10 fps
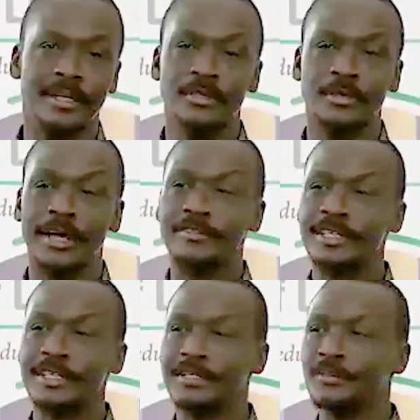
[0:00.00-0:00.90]
So they have
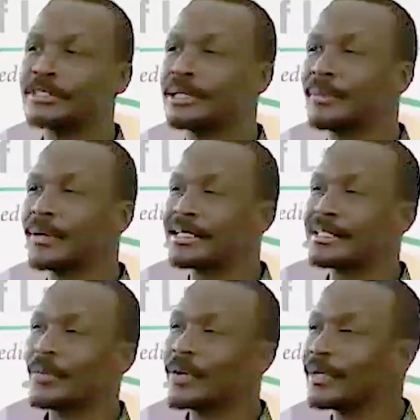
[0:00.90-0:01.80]
sent Muslim girls
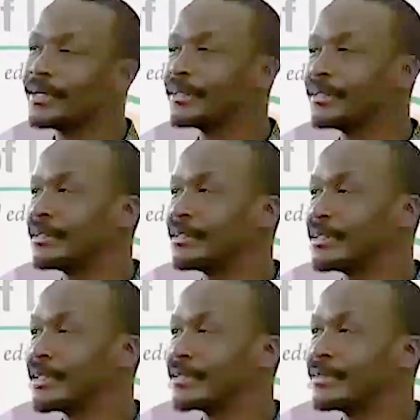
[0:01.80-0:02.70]
away,
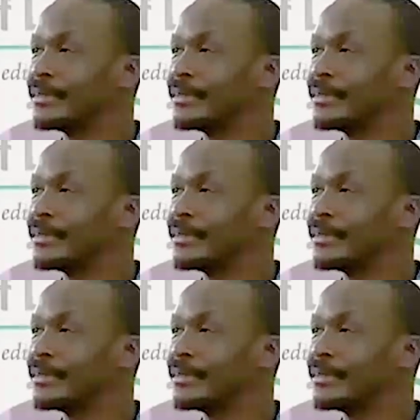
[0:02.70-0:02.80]
isn't it?